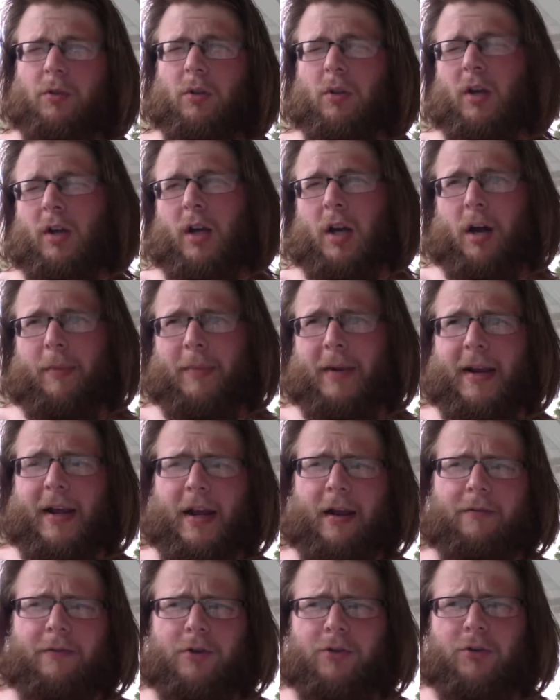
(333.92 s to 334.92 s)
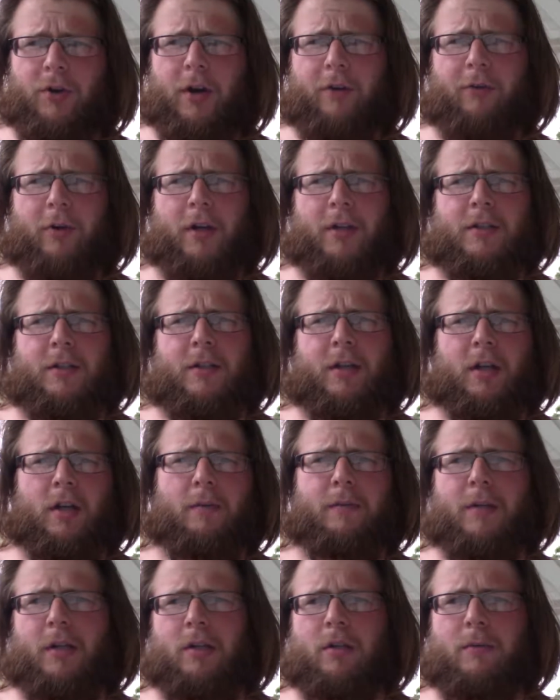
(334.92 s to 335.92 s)
a cup and a half of dry rice, and that
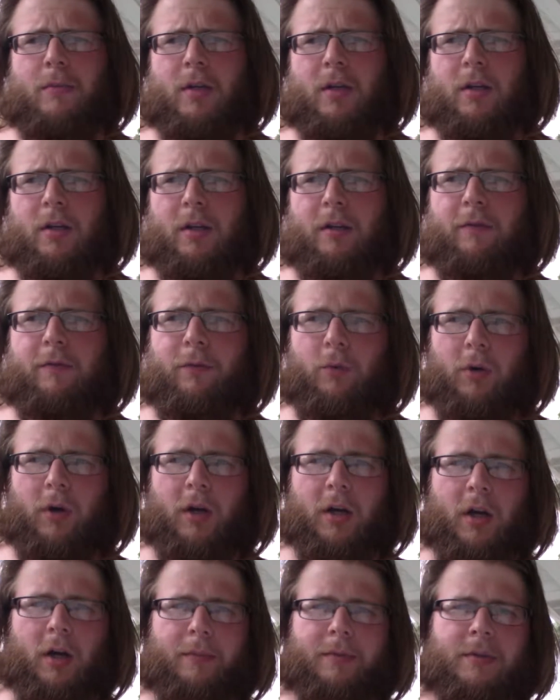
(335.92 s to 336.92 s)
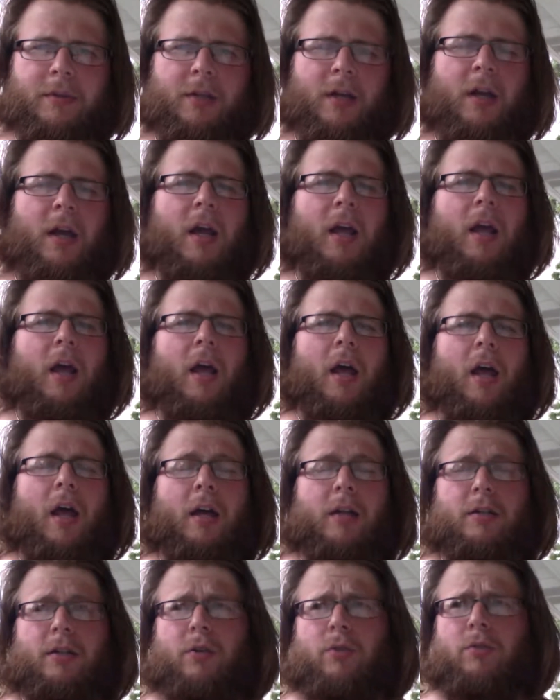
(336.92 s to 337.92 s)
comes out to being like 4 cups.
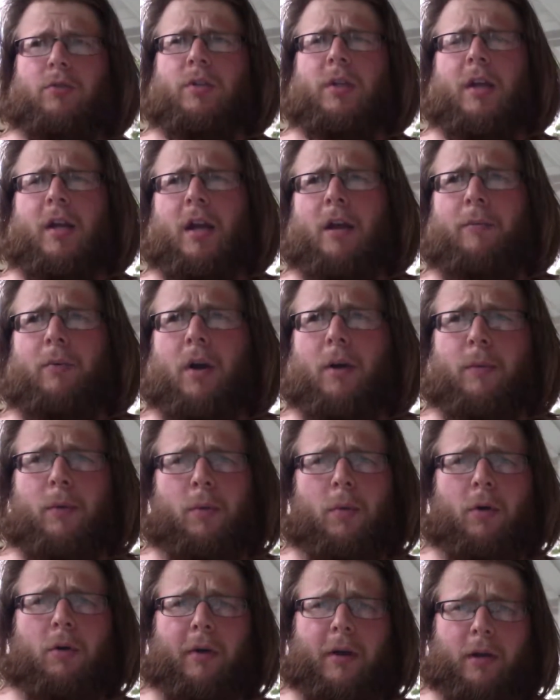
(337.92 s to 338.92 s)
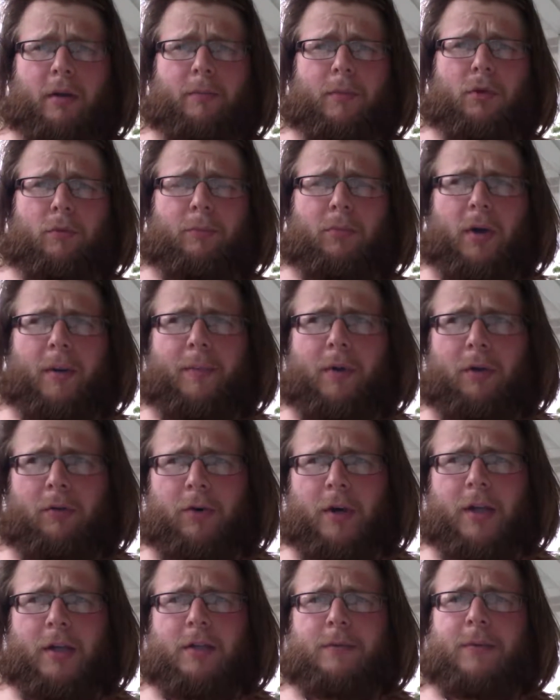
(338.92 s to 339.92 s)
So today I probably will end up meal prepping
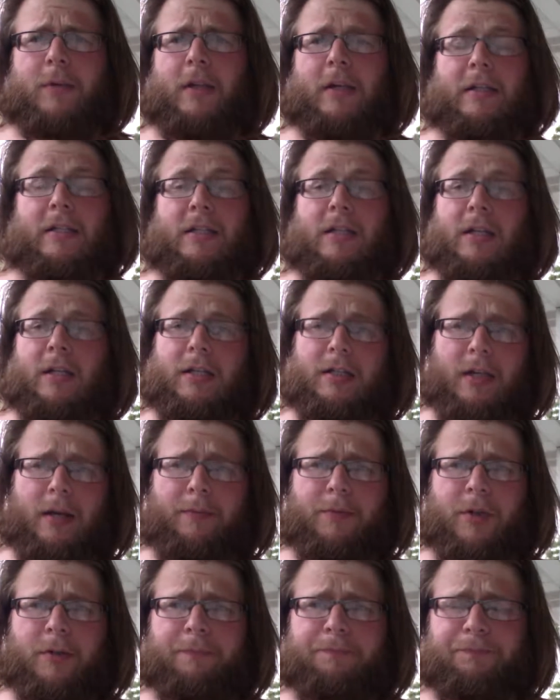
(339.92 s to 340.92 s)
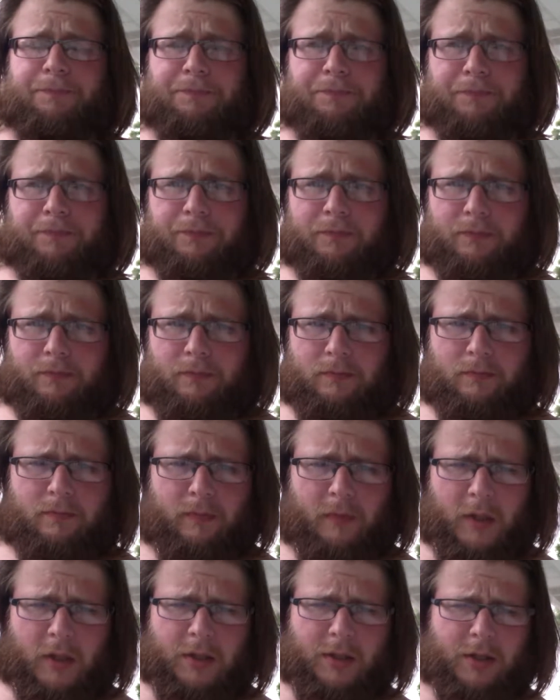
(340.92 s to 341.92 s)
rice, but that's the exception.
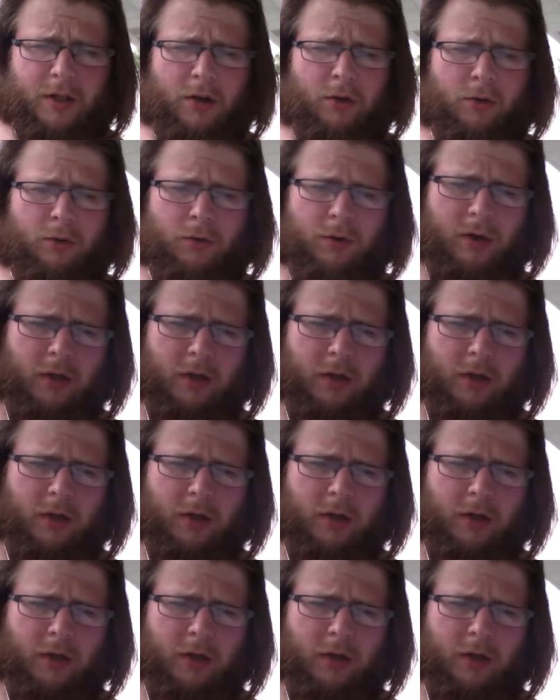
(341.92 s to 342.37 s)
So